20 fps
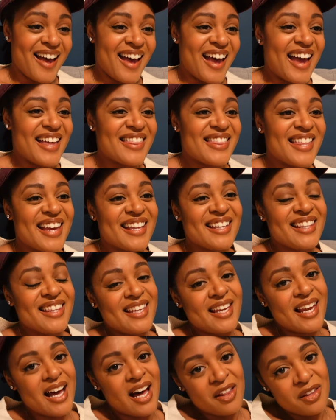And then
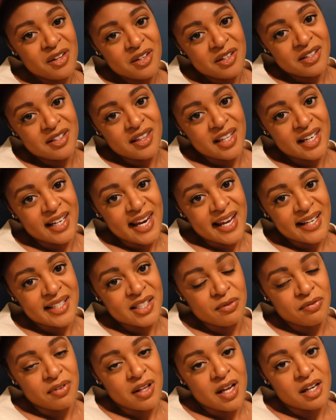the
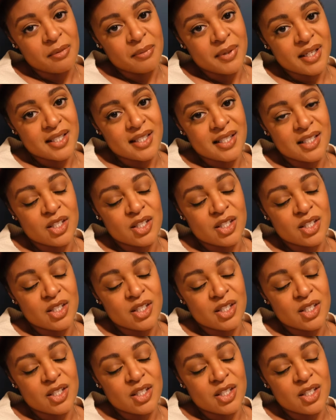next Vlogmas